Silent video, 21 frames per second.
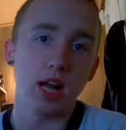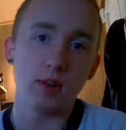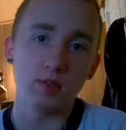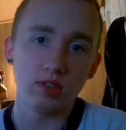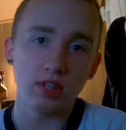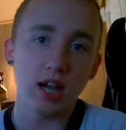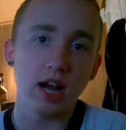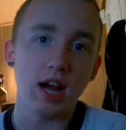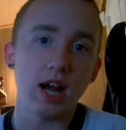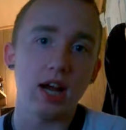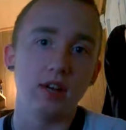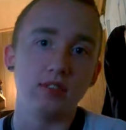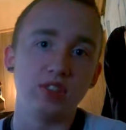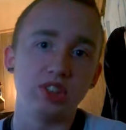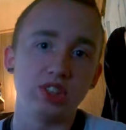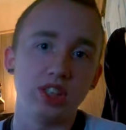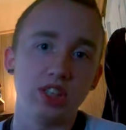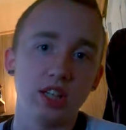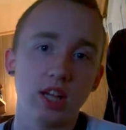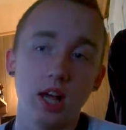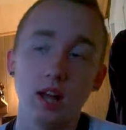I'm tired of
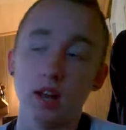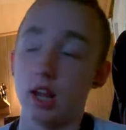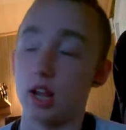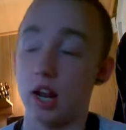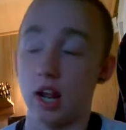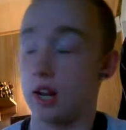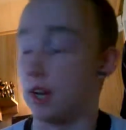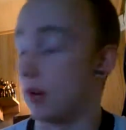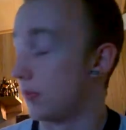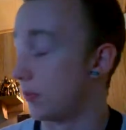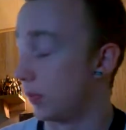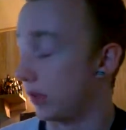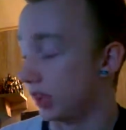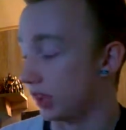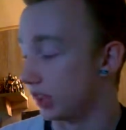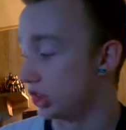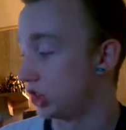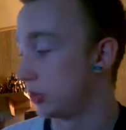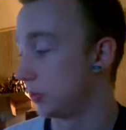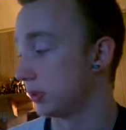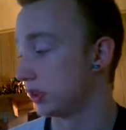seeing, I'm with
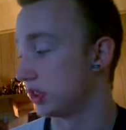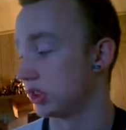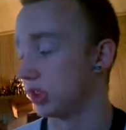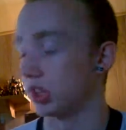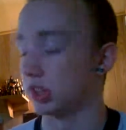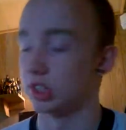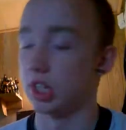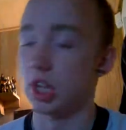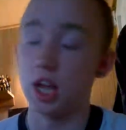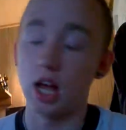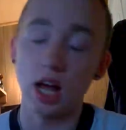the superstars.